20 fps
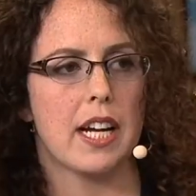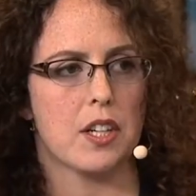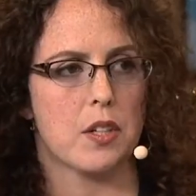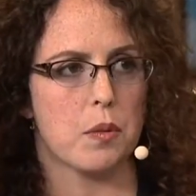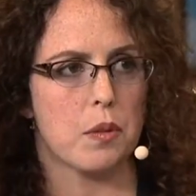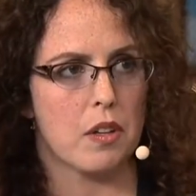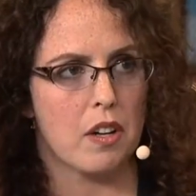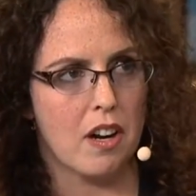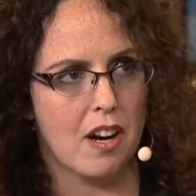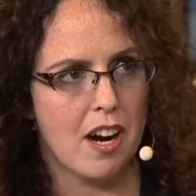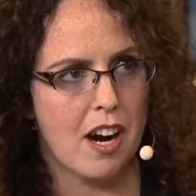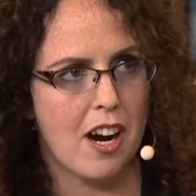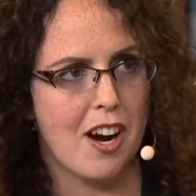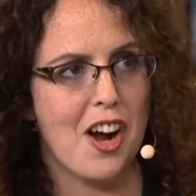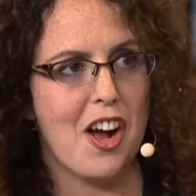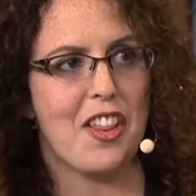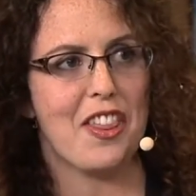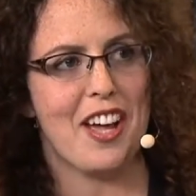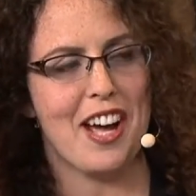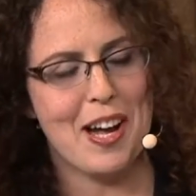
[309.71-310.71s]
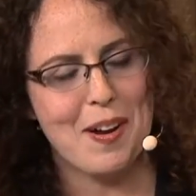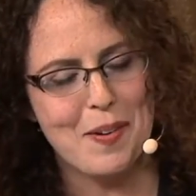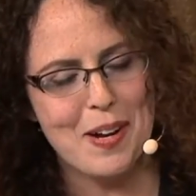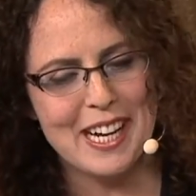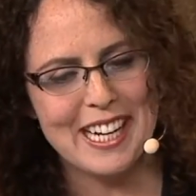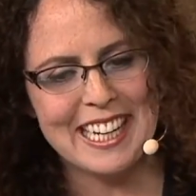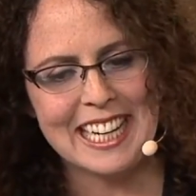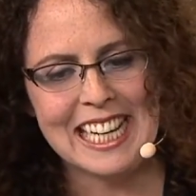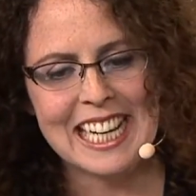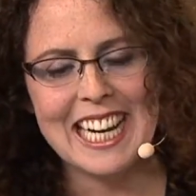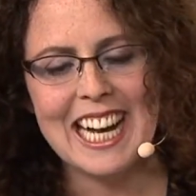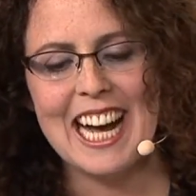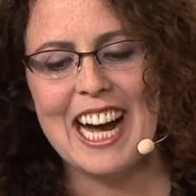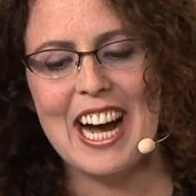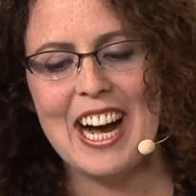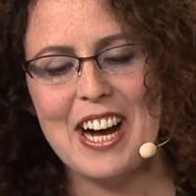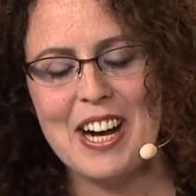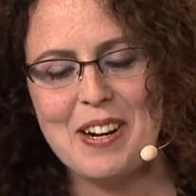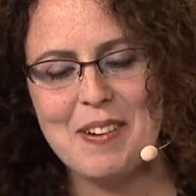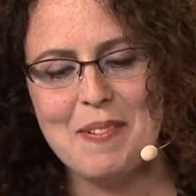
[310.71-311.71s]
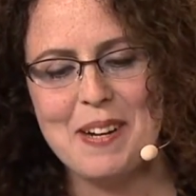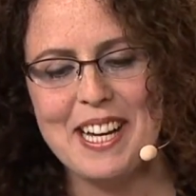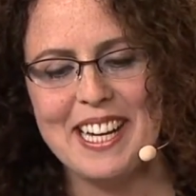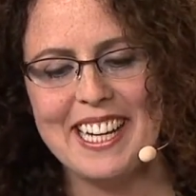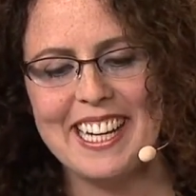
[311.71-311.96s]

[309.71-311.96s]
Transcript: actual car on the highway, um,